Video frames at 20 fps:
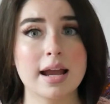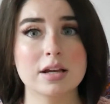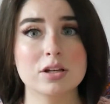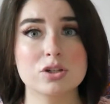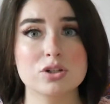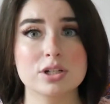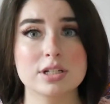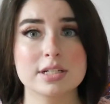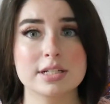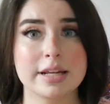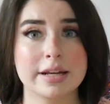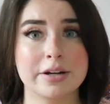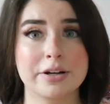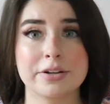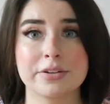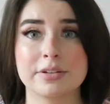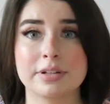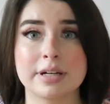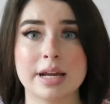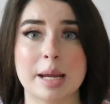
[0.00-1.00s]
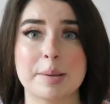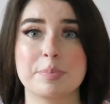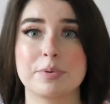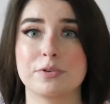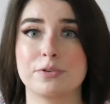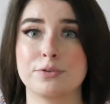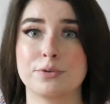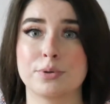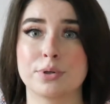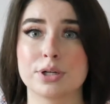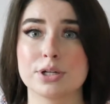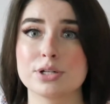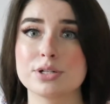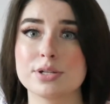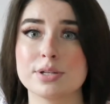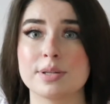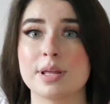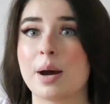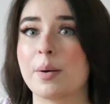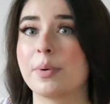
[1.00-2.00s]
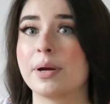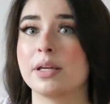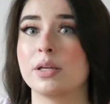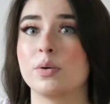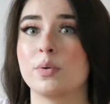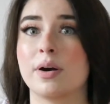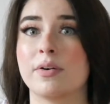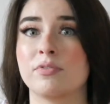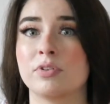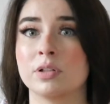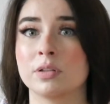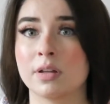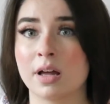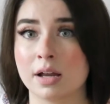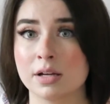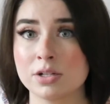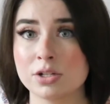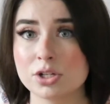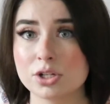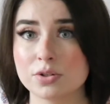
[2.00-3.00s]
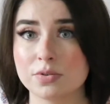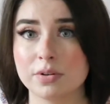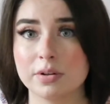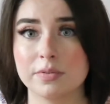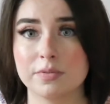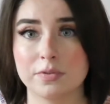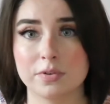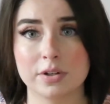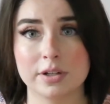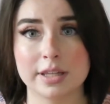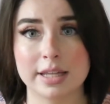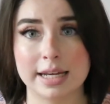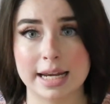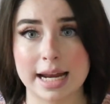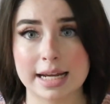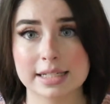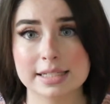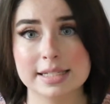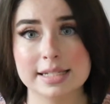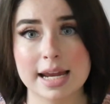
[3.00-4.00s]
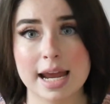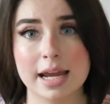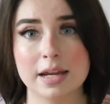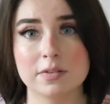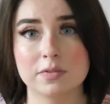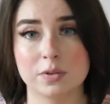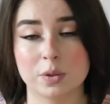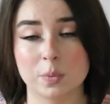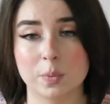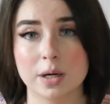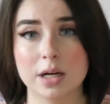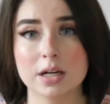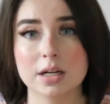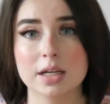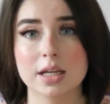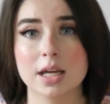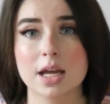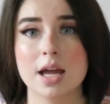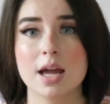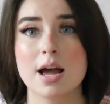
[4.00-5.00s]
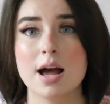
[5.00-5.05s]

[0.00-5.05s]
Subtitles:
extra dinner the night before so that way you have a lunch for the next day for work,